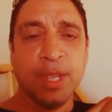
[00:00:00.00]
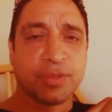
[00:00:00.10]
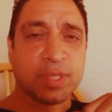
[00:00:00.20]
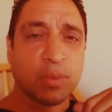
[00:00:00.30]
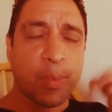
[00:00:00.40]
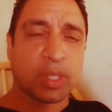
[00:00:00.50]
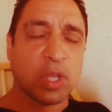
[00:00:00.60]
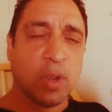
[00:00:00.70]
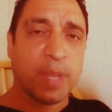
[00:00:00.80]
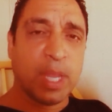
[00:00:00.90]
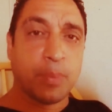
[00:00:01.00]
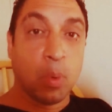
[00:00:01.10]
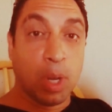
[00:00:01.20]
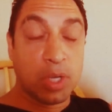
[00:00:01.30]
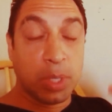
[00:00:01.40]
So then when we tell people,
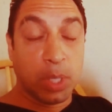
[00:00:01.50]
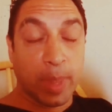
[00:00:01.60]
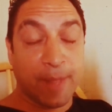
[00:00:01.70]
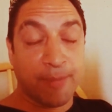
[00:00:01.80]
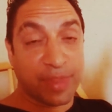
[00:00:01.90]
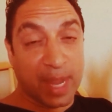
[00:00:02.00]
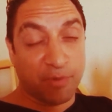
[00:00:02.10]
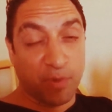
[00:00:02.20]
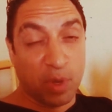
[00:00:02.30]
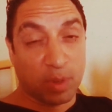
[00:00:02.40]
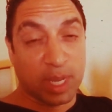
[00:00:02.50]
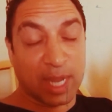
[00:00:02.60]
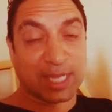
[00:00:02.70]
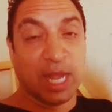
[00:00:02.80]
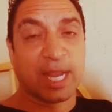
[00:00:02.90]
well, that's not a real kick,
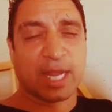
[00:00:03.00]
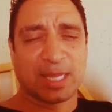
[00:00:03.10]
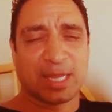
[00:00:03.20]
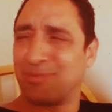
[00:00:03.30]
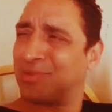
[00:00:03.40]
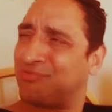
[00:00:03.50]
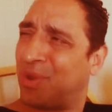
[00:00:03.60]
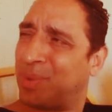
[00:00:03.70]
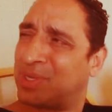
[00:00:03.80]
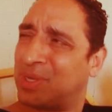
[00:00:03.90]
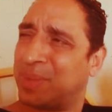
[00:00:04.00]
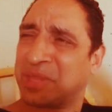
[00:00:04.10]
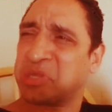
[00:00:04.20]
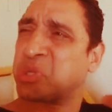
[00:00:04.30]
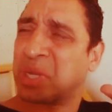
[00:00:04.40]
they look at us like, what's wrong with you? That's a
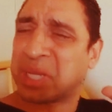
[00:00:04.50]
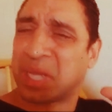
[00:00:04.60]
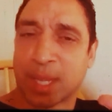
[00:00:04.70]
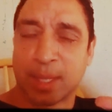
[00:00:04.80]
short kick,